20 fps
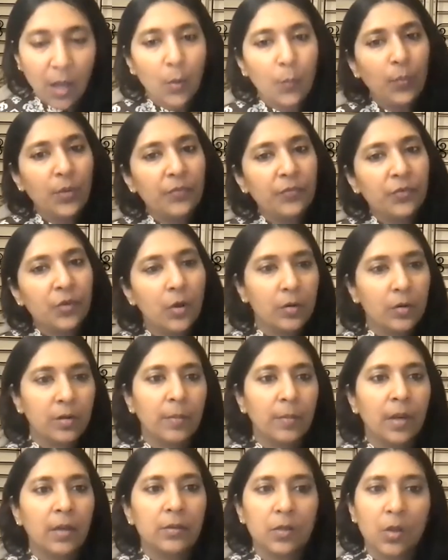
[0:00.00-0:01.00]
We've talked
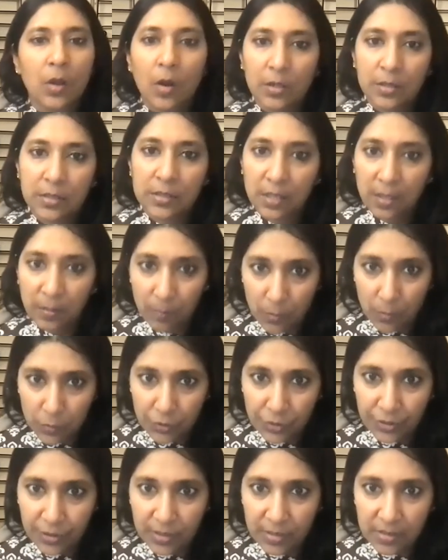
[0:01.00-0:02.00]
about thoughts and
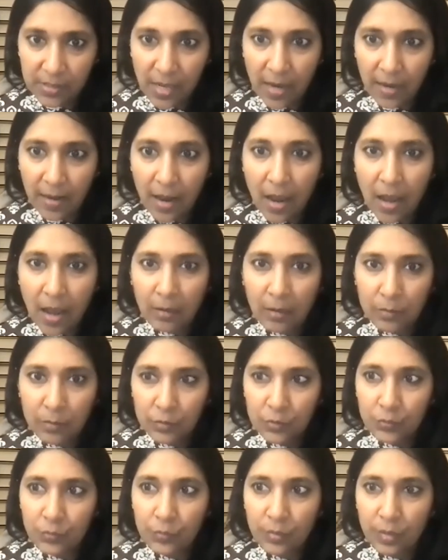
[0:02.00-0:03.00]
emotions and how
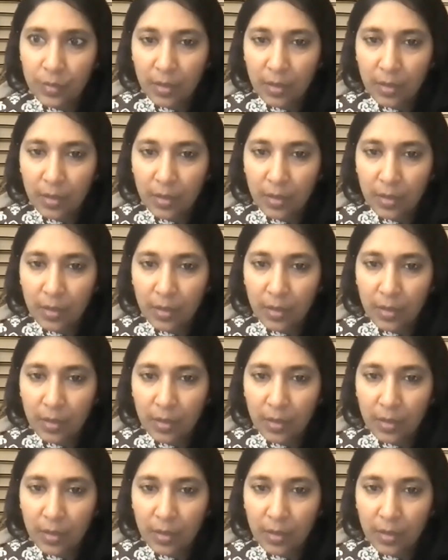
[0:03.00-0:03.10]
to